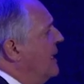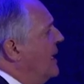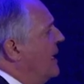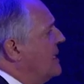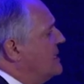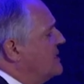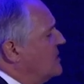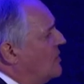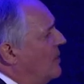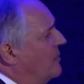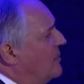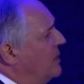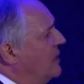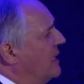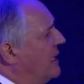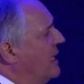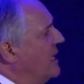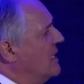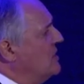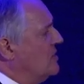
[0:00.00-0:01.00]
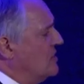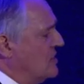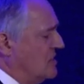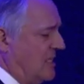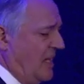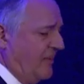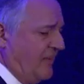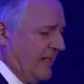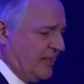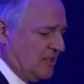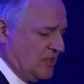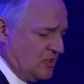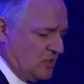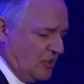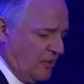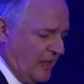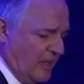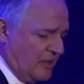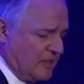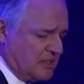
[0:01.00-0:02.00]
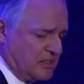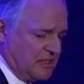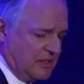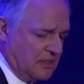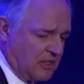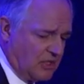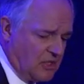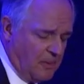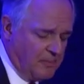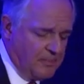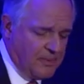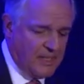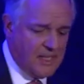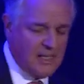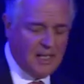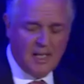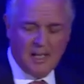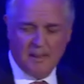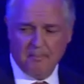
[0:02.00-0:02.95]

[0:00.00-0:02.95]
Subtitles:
as communications directors or others in the company: